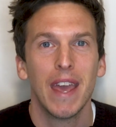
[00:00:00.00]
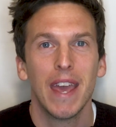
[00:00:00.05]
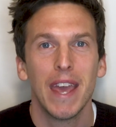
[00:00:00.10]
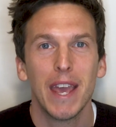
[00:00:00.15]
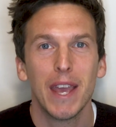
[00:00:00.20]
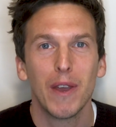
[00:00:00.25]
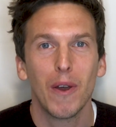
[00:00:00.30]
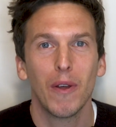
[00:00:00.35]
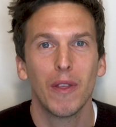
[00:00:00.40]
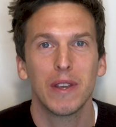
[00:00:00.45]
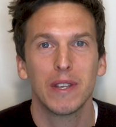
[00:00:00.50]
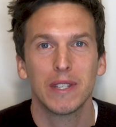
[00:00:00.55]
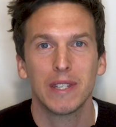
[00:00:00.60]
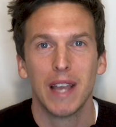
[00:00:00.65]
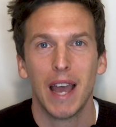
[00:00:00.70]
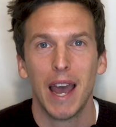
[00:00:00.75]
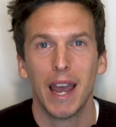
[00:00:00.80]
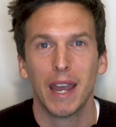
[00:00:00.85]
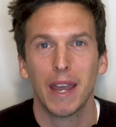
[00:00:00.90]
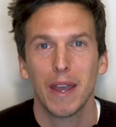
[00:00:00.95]
He got the
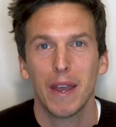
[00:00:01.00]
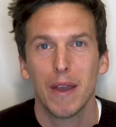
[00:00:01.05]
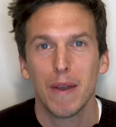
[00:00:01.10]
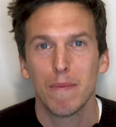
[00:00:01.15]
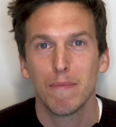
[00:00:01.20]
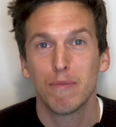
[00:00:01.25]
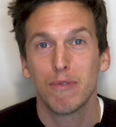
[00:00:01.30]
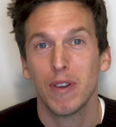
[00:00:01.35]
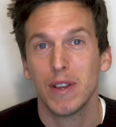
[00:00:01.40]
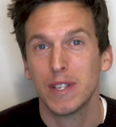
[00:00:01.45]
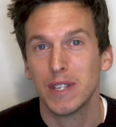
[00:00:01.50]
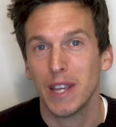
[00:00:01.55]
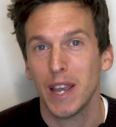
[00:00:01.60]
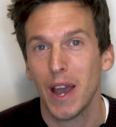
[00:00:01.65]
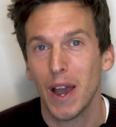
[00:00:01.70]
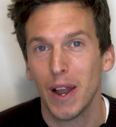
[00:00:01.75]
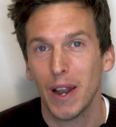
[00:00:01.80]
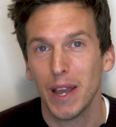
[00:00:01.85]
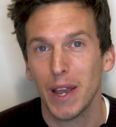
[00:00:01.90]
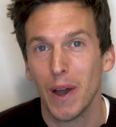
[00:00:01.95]
sack pretty
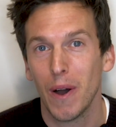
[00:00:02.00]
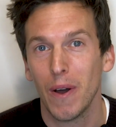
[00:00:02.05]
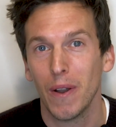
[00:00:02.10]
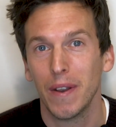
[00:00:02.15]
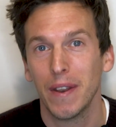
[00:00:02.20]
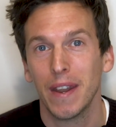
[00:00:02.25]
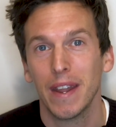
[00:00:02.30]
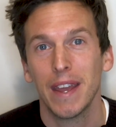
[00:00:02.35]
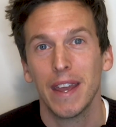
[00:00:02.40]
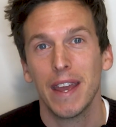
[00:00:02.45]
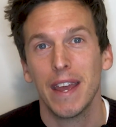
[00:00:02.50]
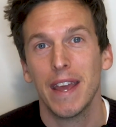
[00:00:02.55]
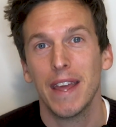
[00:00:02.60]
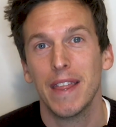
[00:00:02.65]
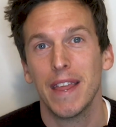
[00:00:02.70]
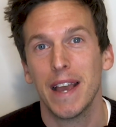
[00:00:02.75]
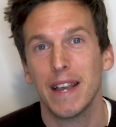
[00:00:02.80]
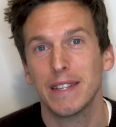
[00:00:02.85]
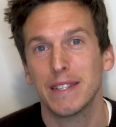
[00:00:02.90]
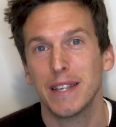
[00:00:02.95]
early on in
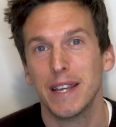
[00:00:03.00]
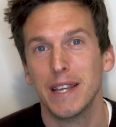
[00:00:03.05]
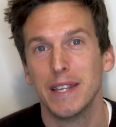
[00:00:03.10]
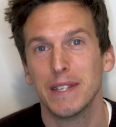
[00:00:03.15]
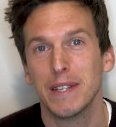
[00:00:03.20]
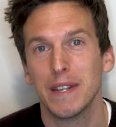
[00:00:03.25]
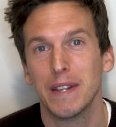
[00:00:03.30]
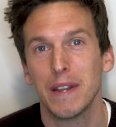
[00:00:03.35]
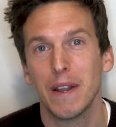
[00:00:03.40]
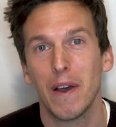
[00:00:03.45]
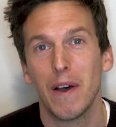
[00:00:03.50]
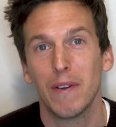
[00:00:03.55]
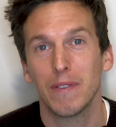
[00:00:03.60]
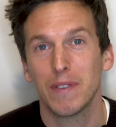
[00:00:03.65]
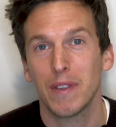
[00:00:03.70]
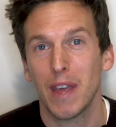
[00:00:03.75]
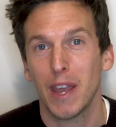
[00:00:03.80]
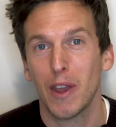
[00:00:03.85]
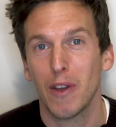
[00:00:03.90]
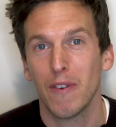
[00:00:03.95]
their season
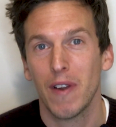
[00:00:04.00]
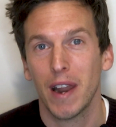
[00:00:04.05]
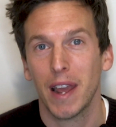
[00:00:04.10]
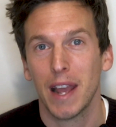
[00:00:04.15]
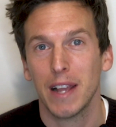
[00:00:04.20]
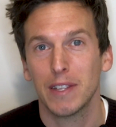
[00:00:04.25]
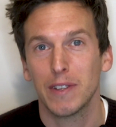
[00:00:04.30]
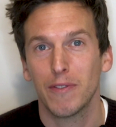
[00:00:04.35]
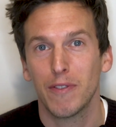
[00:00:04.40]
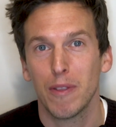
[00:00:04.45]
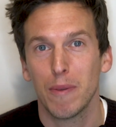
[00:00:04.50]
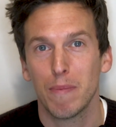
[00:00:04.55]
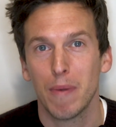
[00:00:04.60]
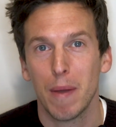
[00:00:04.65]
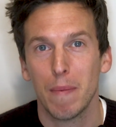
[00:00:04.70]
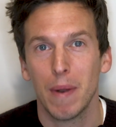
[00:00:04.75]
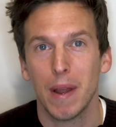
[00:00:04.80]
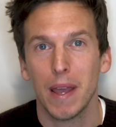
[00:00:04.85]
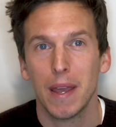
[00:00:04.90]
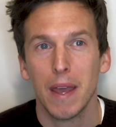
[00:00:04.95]
after they got relegated from the
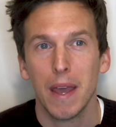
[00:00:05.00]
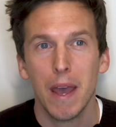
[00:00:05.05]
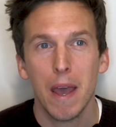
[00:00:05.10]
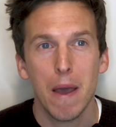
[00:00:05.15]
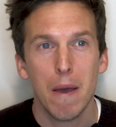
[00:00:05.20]
Premier League.